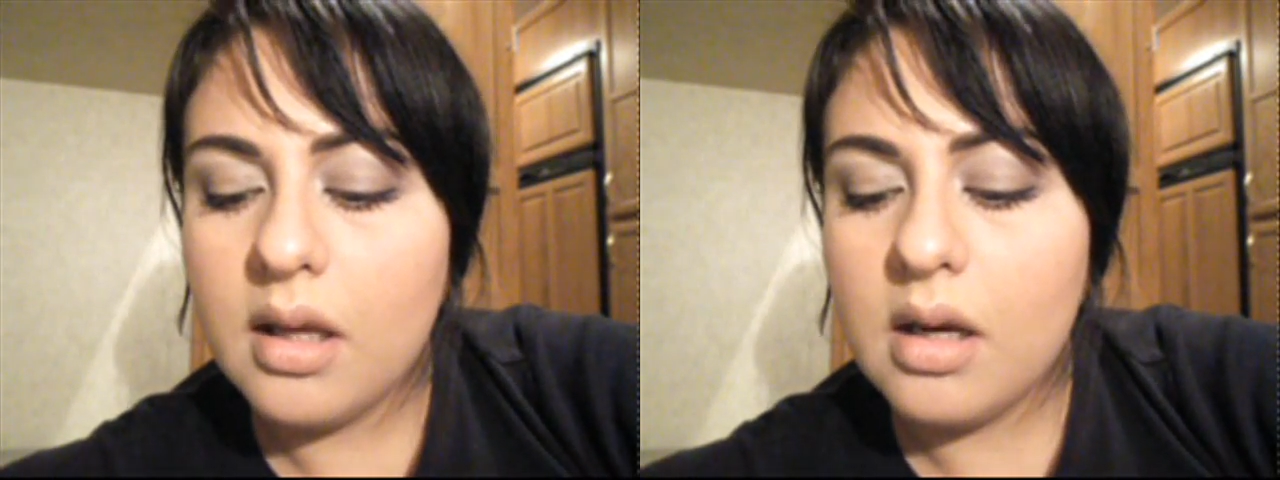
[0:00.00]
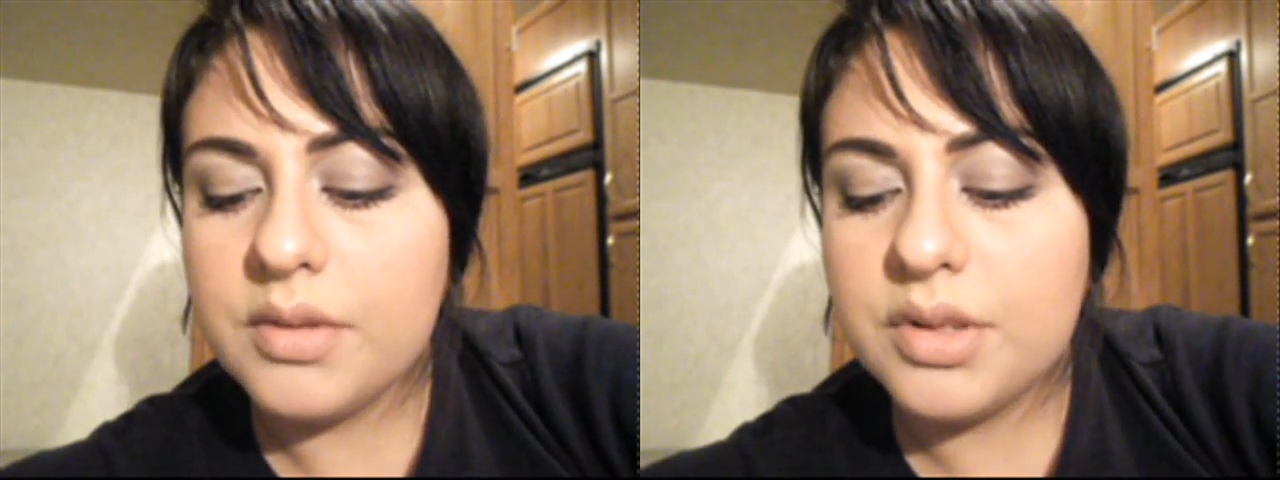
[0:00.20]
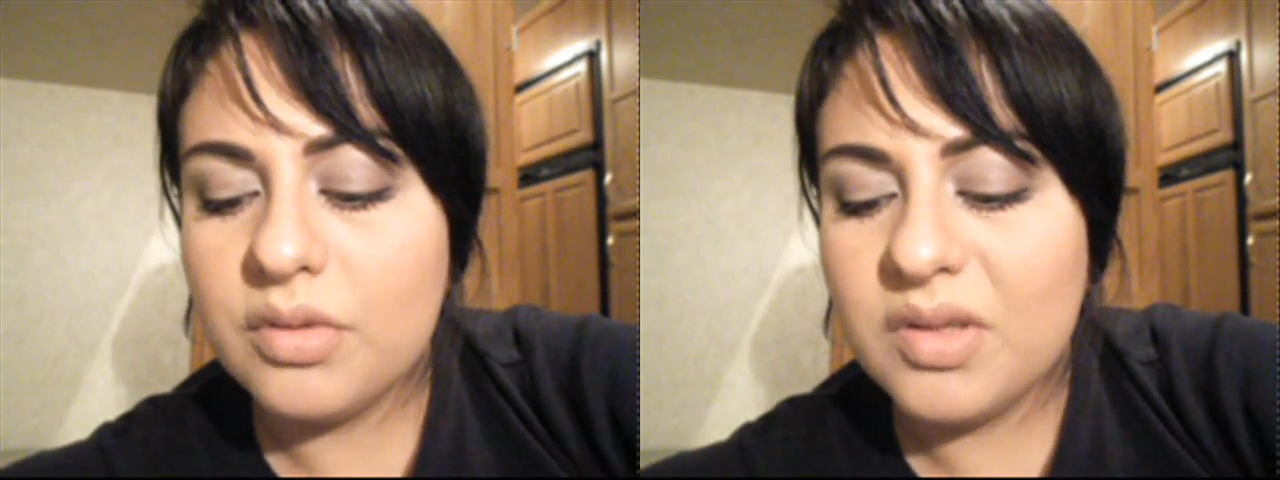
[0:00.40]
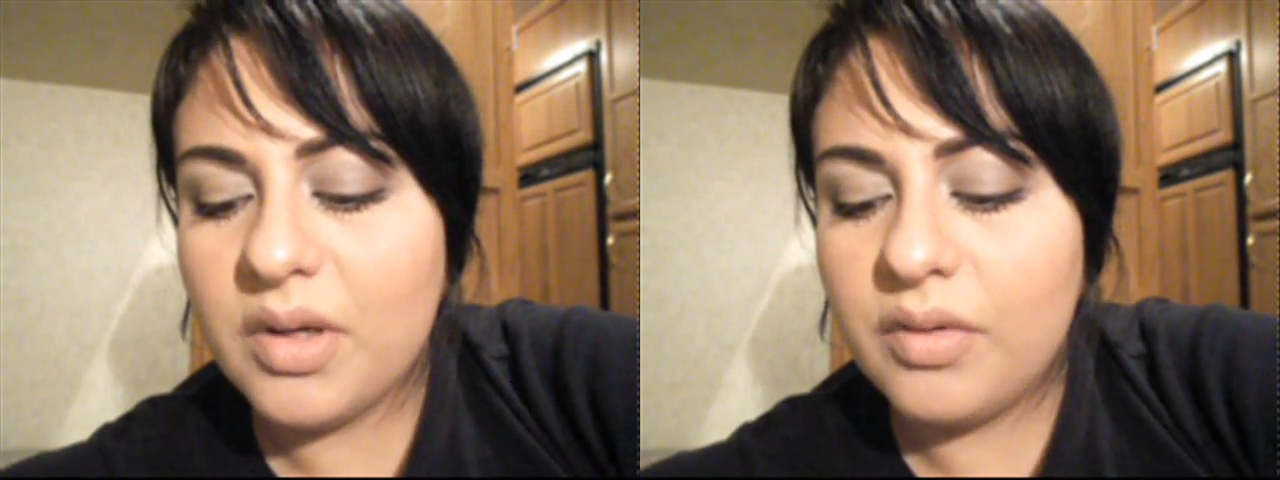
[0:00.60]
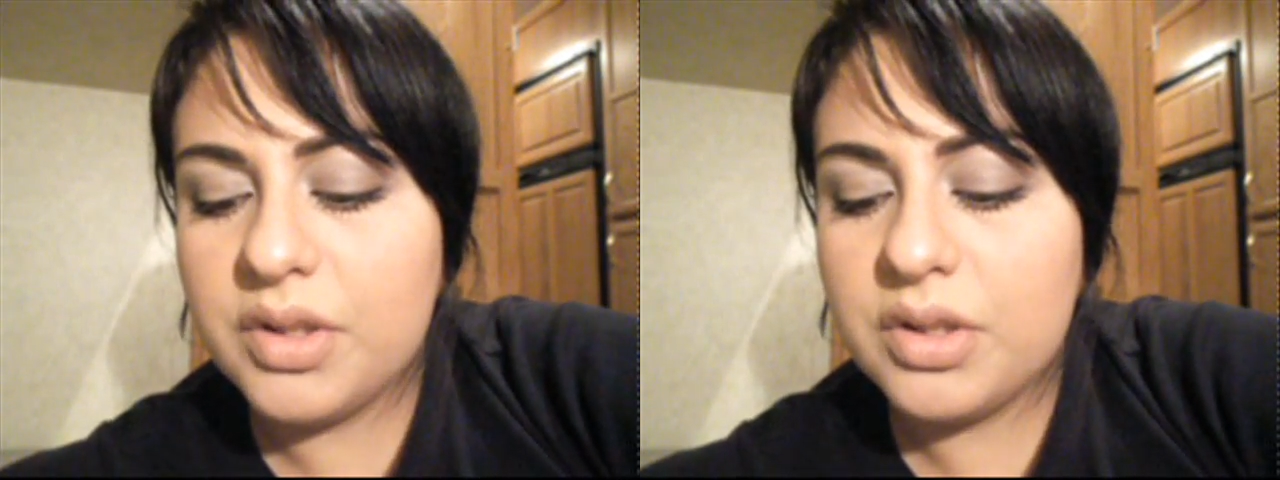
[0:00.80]
and I was doing
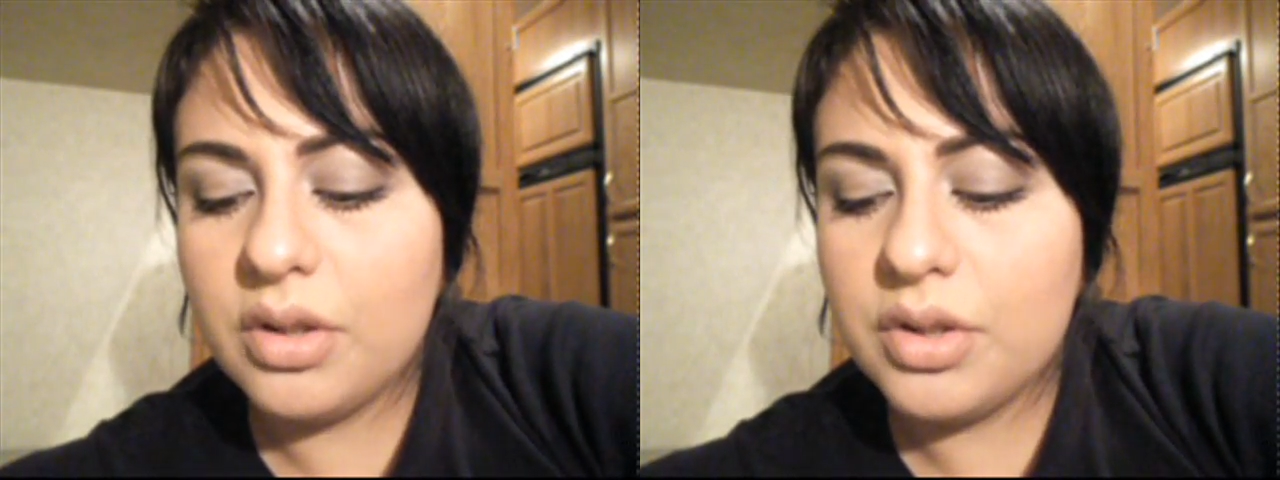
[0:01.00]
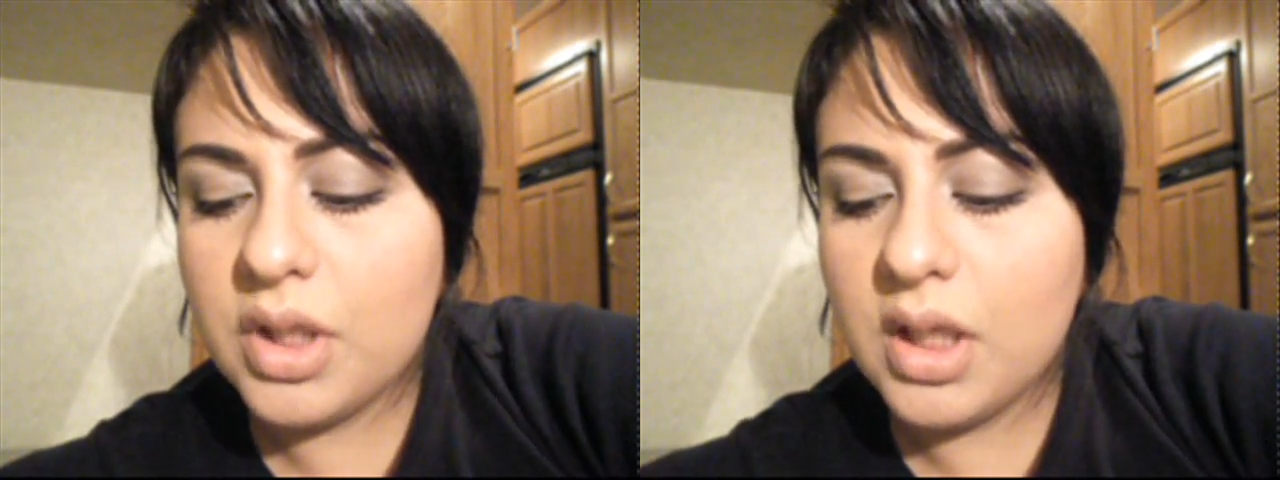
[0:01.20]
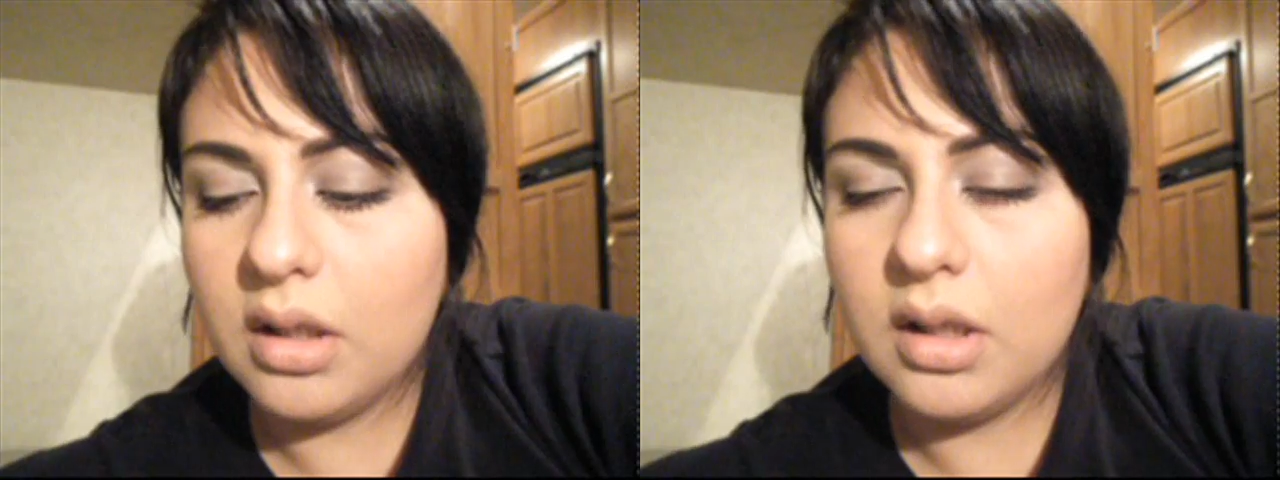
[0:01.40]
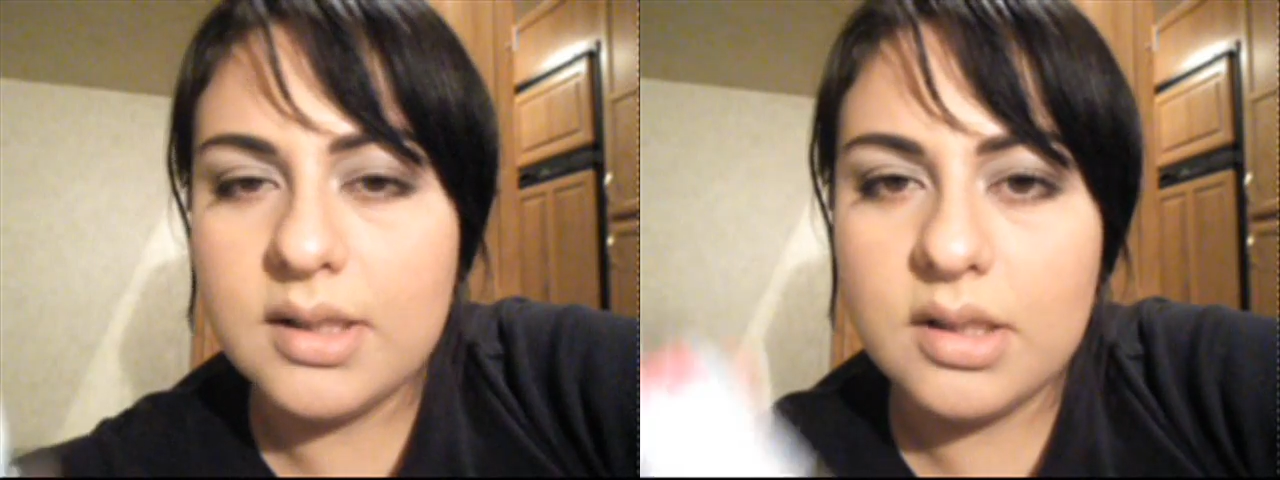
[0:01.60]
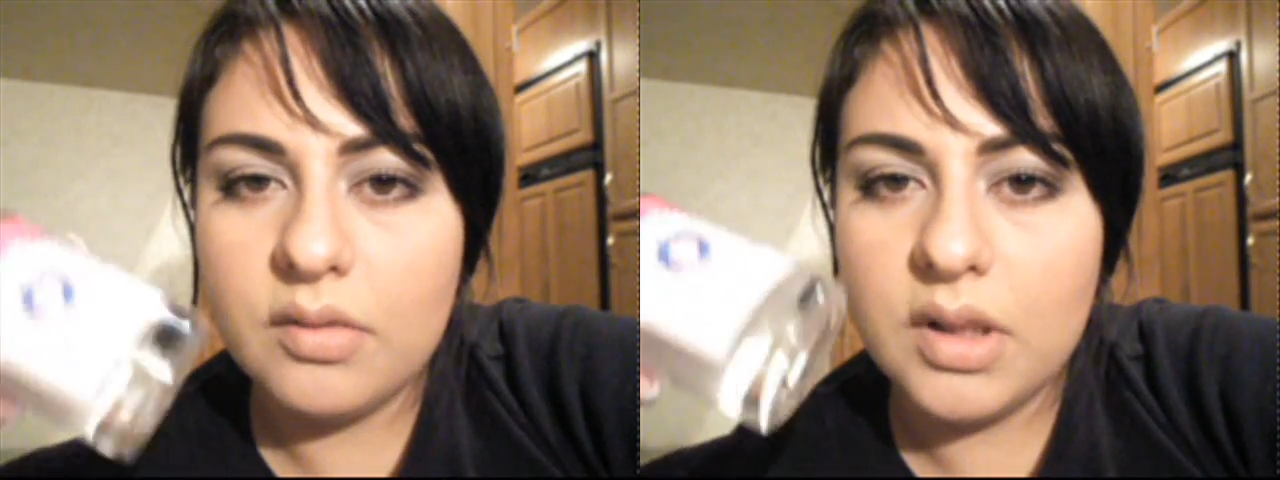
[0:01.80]
my research, and
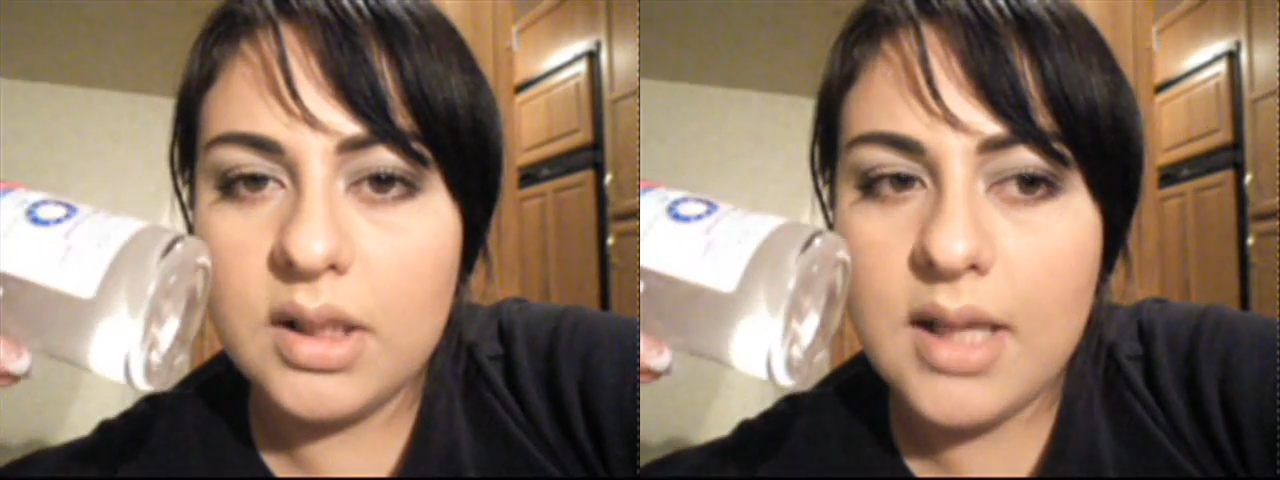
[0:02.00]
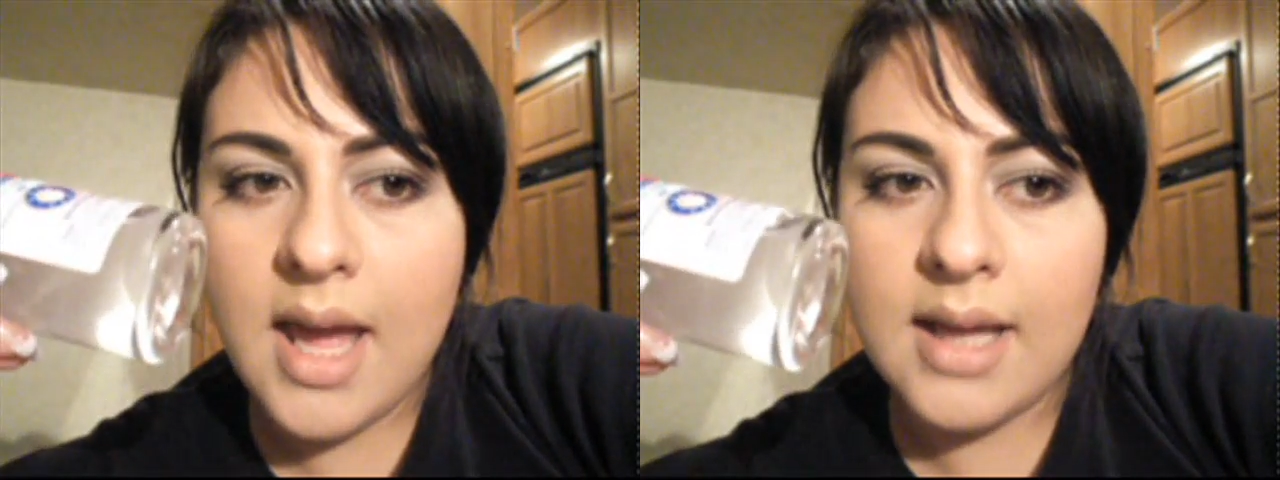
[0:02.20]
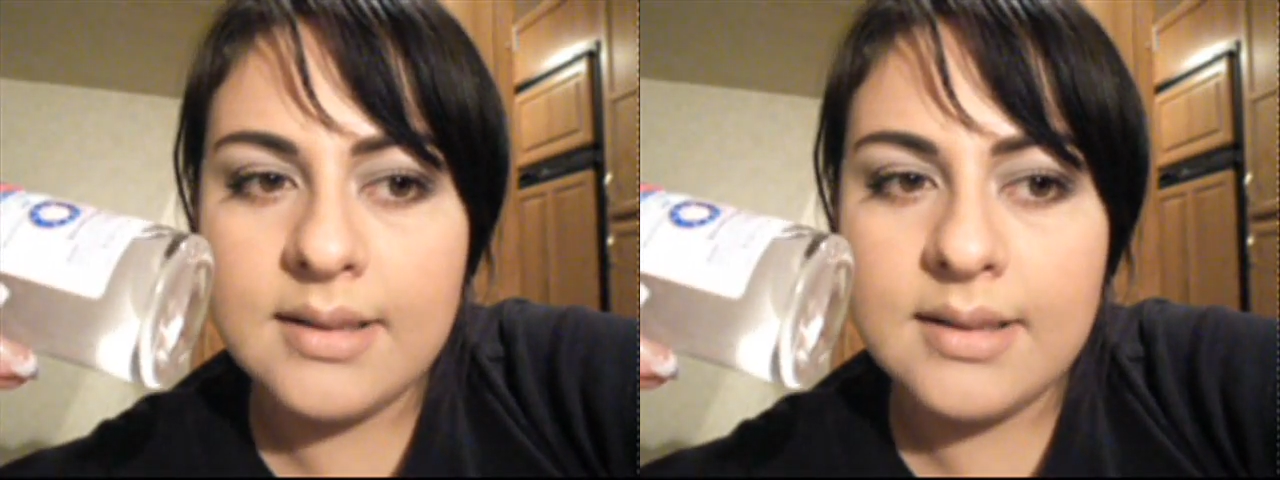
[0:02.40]
glycerin